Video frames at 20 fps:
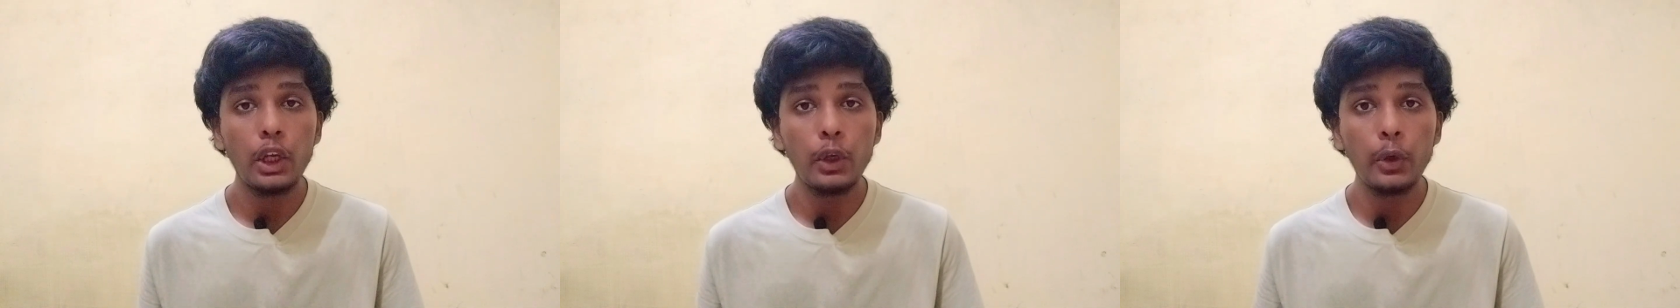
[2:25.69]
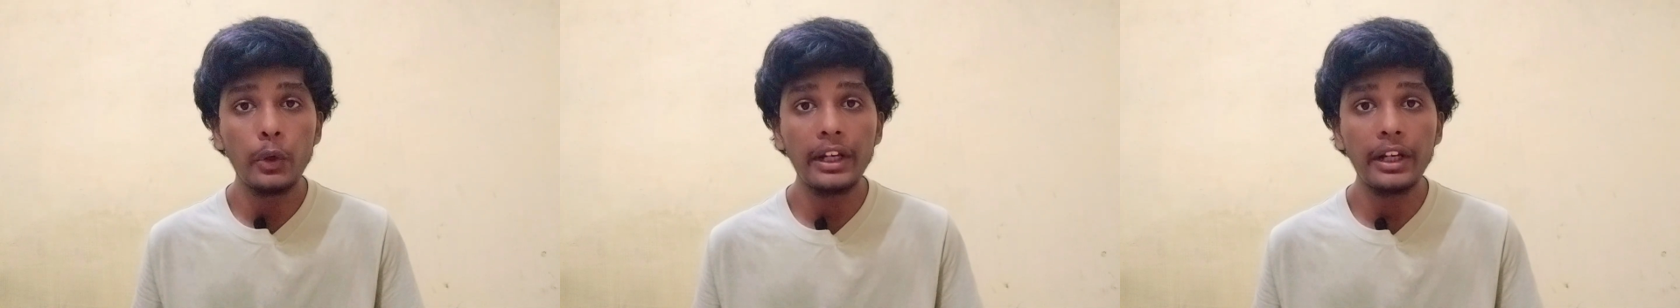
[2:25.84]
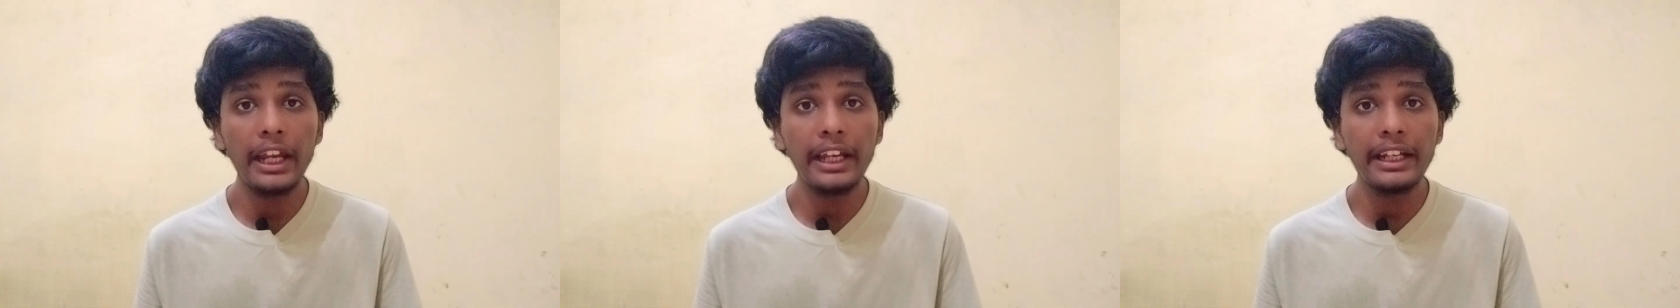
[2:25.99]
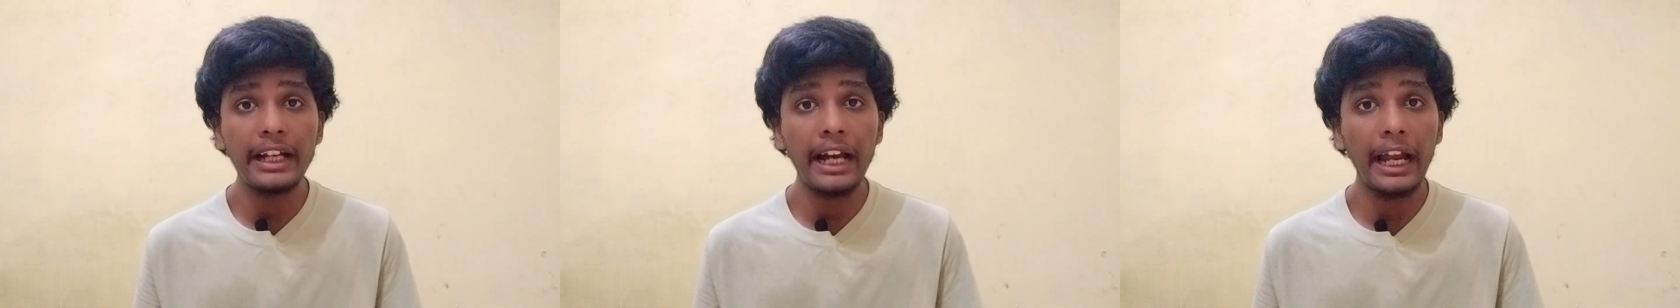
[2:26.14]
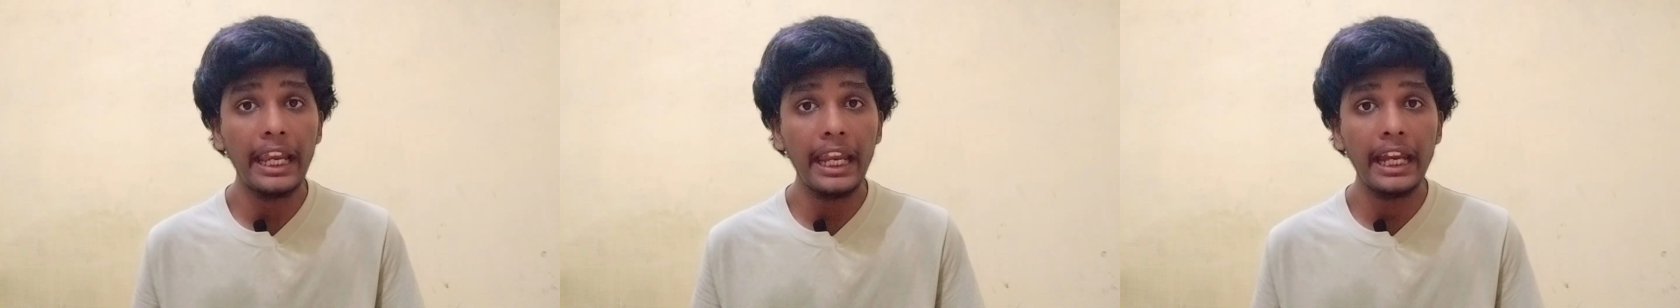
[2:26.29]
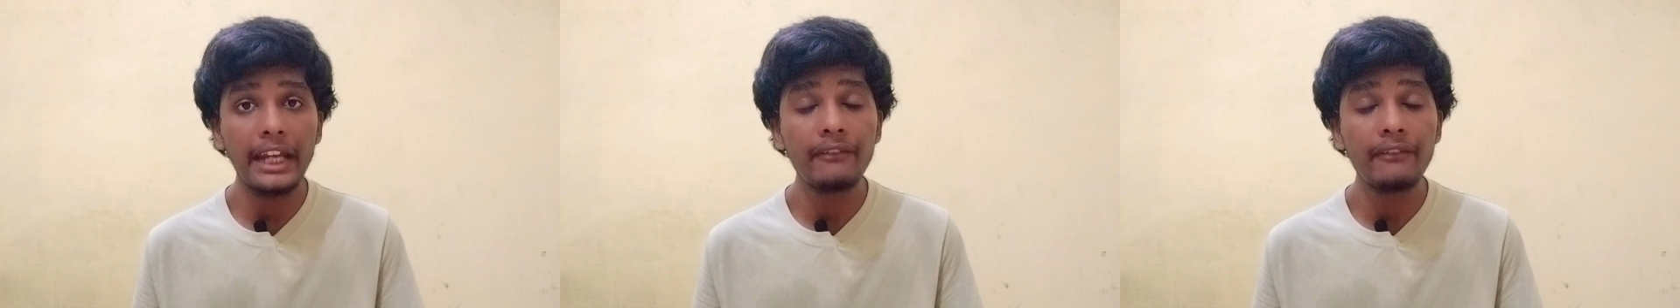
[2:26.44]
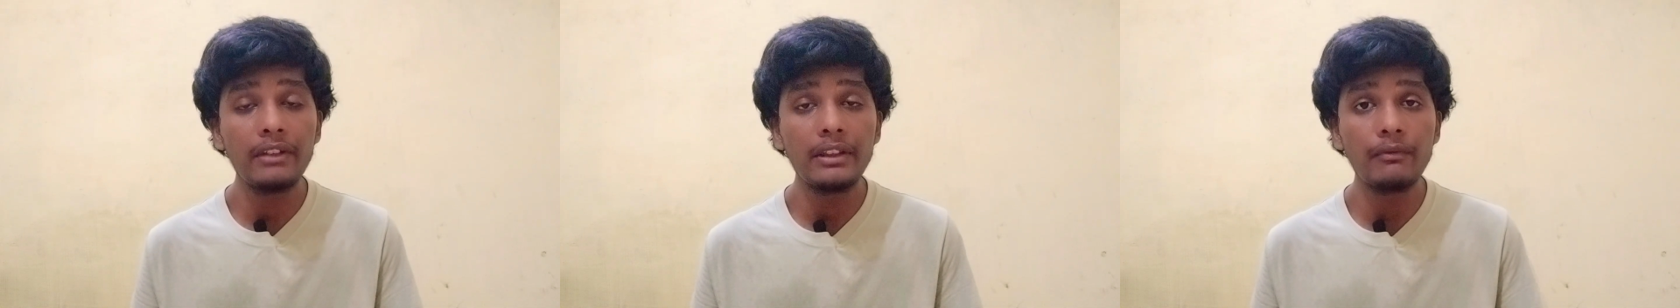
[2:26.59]
You can
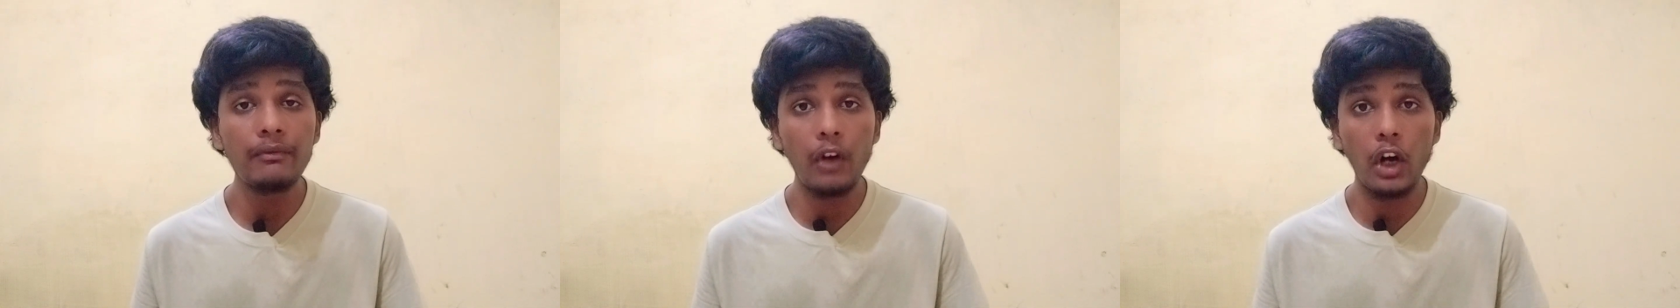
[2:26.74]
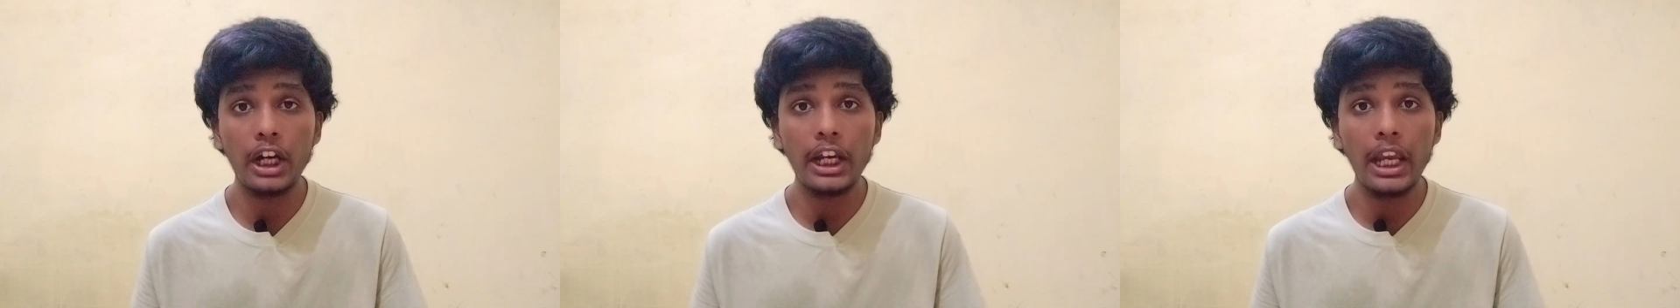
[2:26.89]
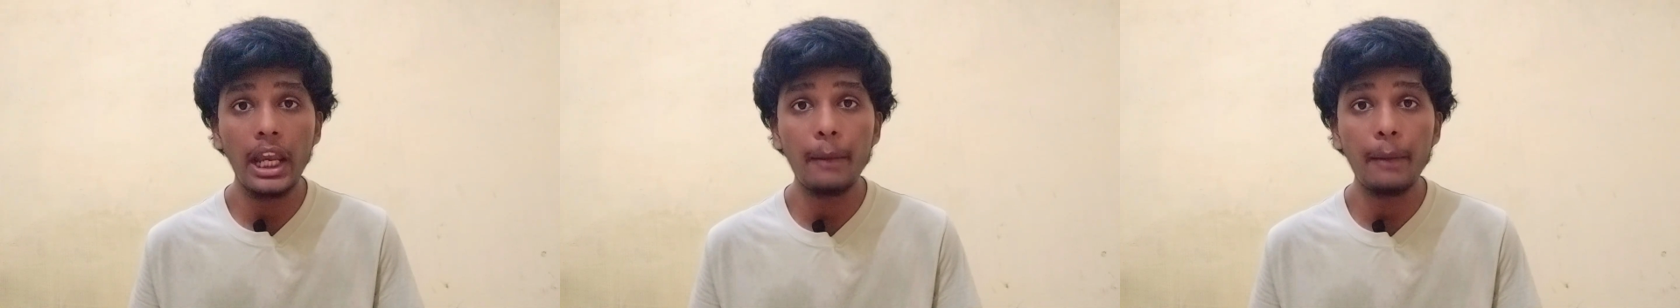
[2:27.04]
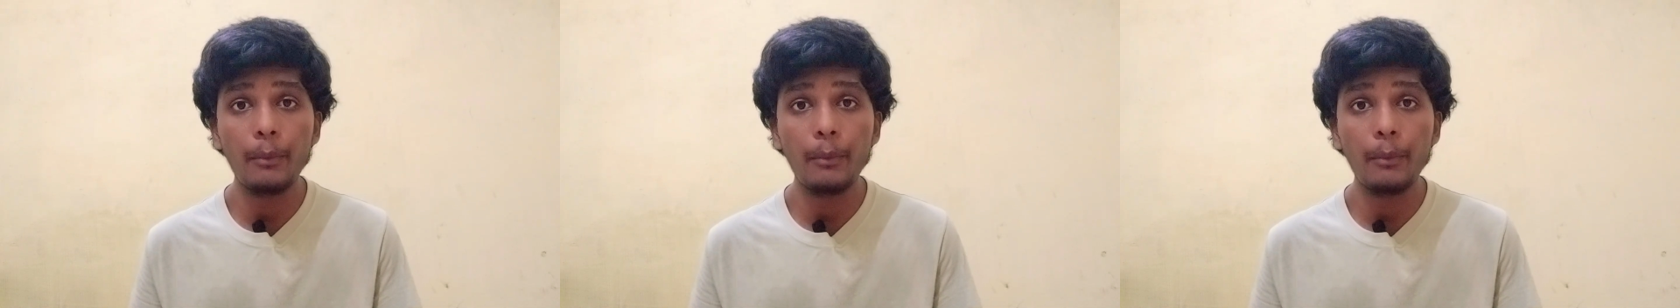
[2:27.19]
connect with working